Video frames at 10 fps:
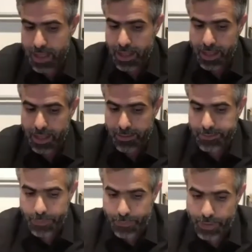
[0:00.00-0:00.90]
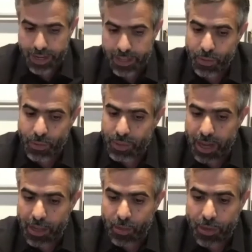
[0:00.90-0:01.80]
a friend who
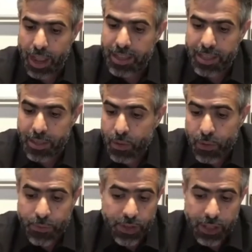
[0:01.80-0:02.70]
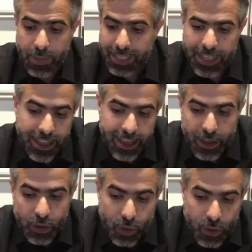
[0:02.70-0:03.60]
tried to write a novel, but he
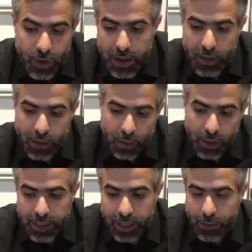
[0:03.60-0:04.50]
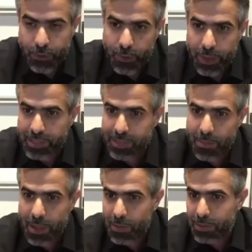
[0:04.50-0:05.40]
need to listen from us
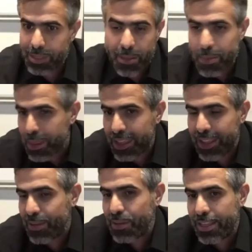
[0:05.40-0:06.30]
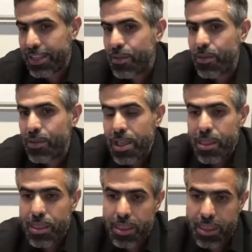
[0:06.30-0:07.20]
about something, or
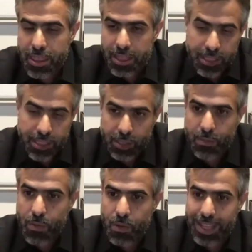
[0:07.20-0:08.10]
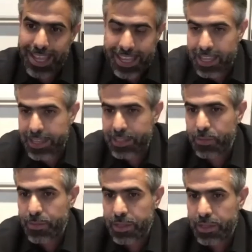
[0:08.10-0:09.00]
this is small
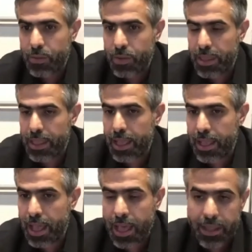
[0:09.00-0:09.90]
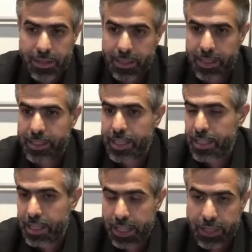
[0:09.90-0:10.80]
engagement with the artists,
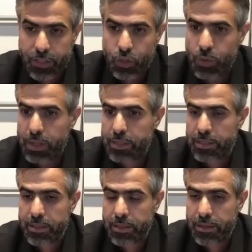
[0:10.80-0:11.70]
intellectuals,